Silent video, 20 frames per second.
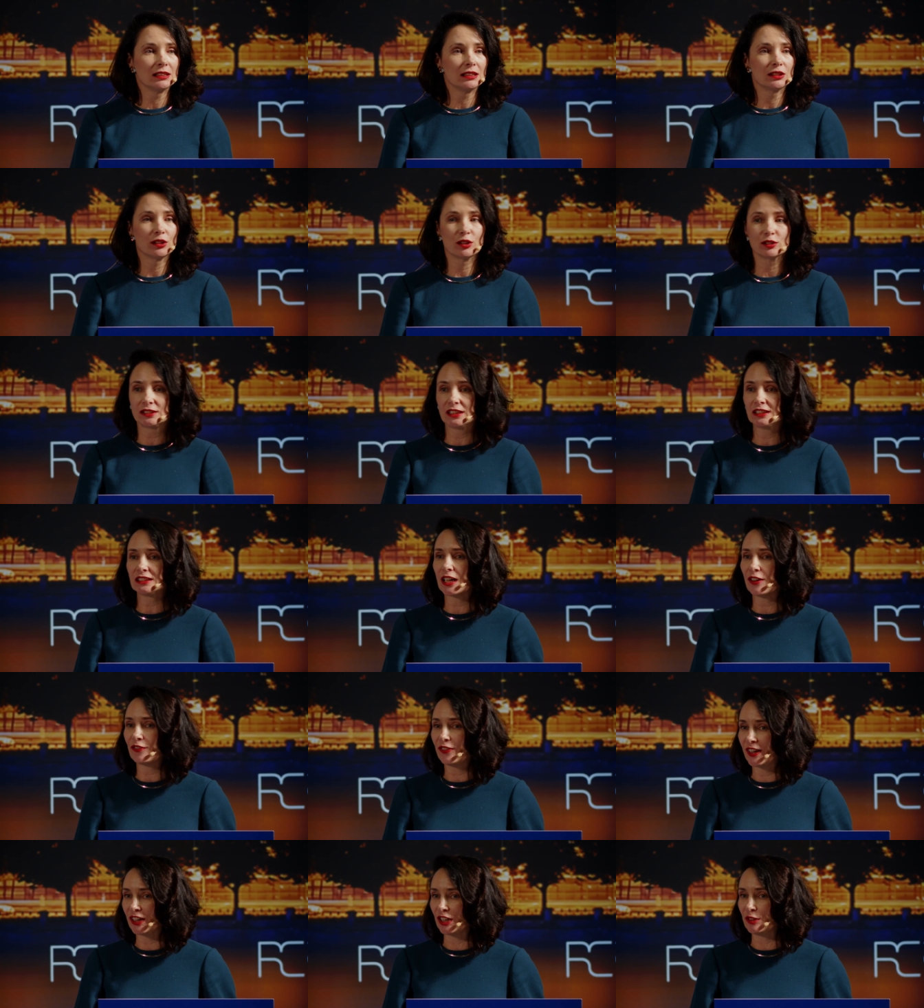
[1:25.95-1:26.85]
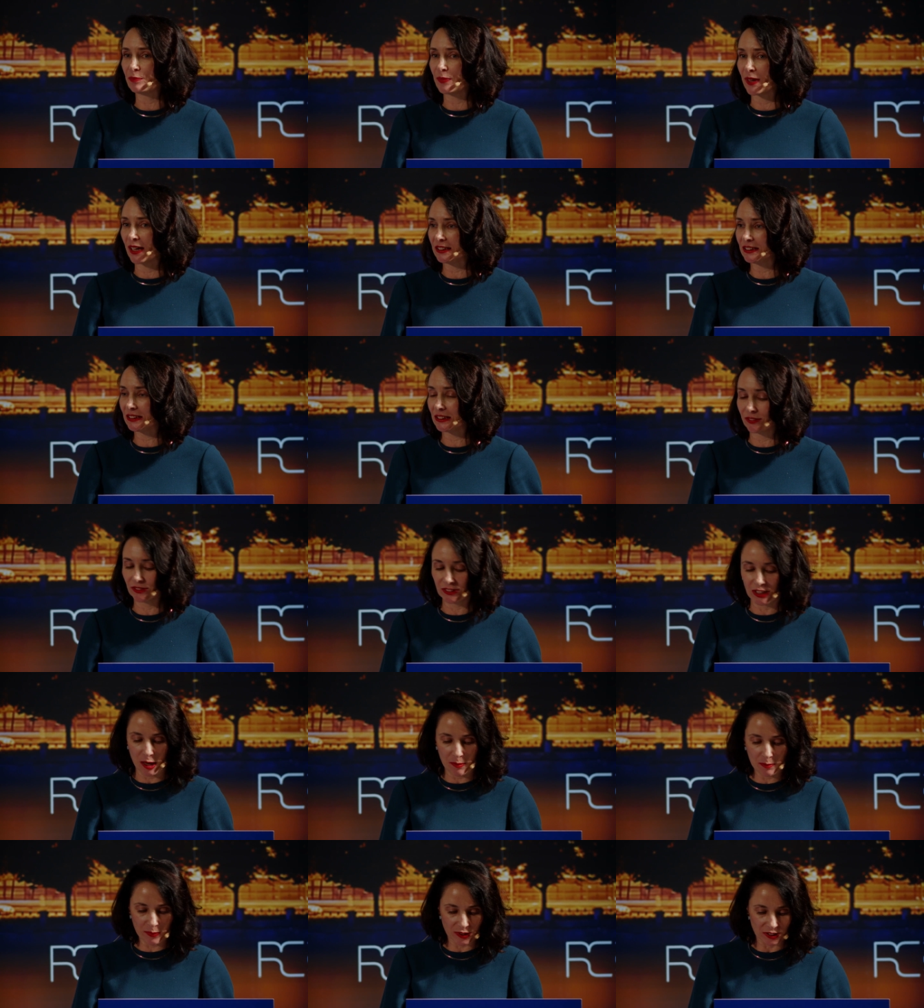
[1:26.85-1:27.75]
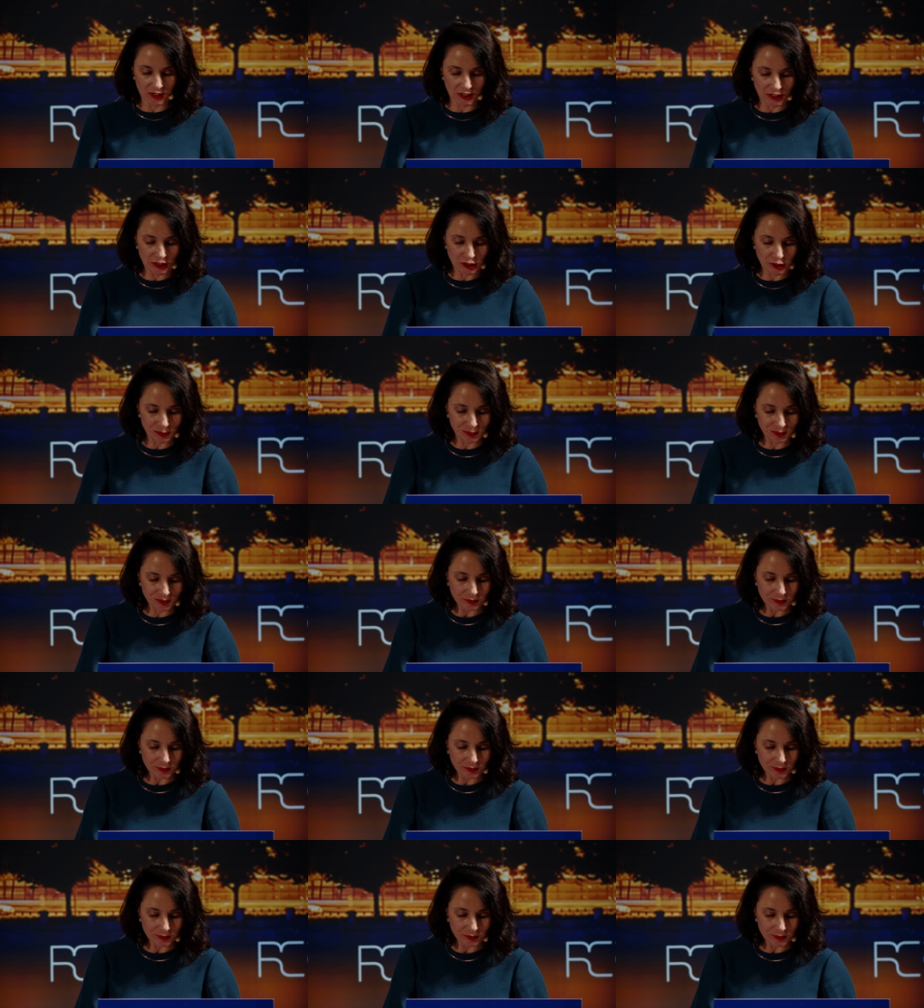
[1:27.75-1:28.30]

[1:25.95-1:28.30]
So these are very impressive numbers.